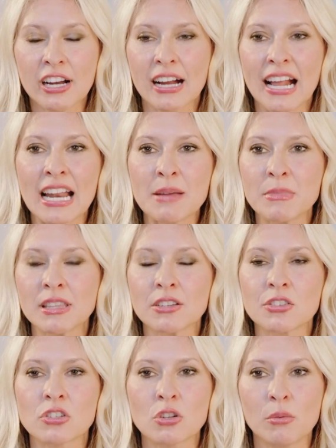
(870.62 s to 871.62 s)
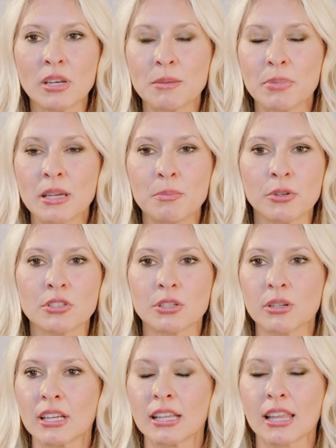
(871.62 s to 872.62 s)
And I mean, there's so many people
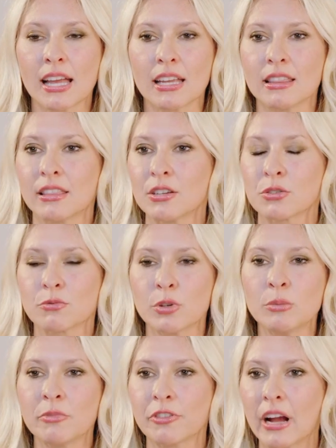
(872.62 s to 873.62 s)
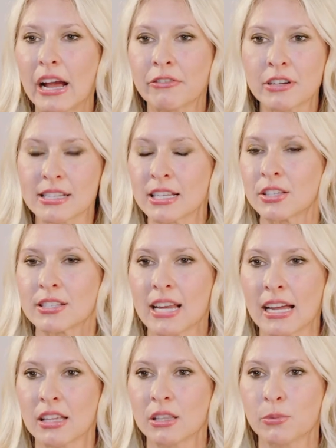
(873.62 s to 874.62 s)
doing it. There's room for every single
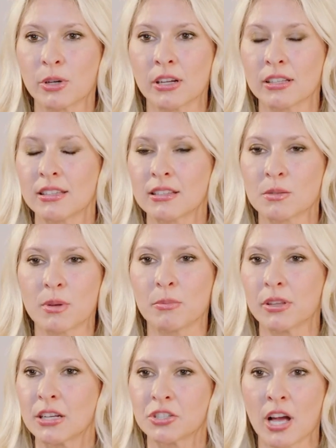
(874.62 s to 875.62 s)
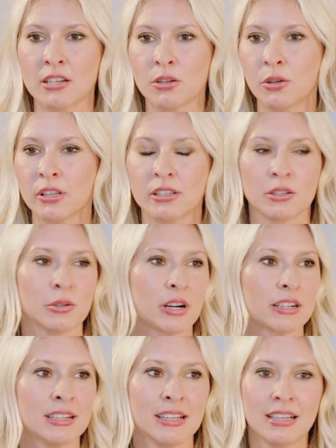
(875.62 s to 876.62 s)
style in the world. And there's people like John Dolan who
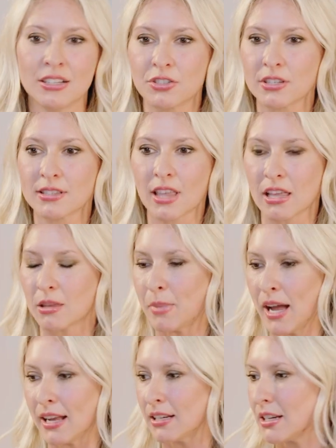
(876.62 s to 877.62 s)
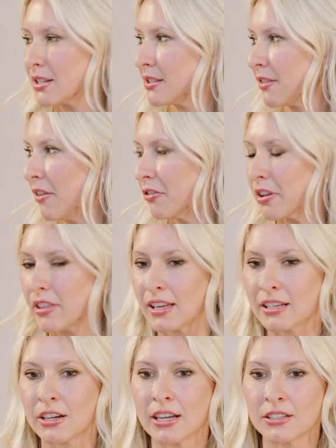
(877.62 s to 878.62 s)
are just like the pioneers of everything
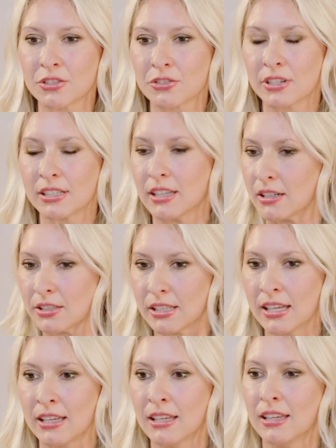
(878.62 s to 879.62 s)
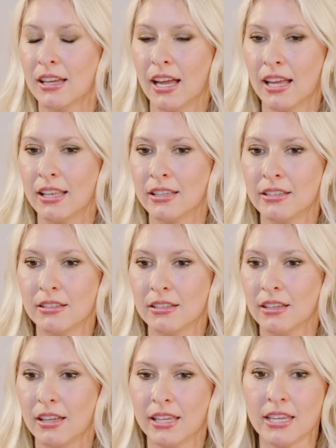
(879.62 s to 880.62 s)
in our industry, literally. And
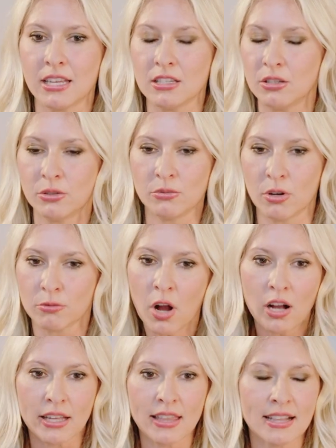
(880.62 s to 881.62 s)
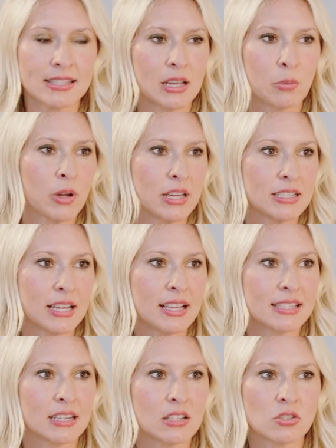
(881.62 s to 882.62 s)
he can do no wrong. And that's like what he does.
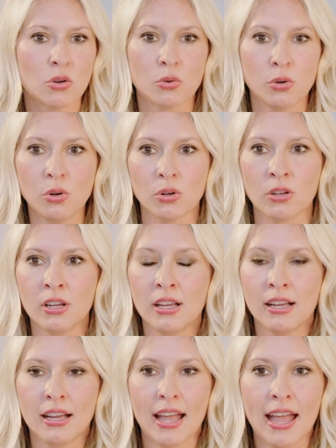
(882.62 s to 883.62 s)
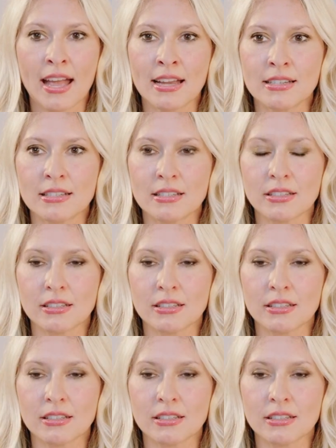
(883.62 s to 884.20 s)
And it's so cool. And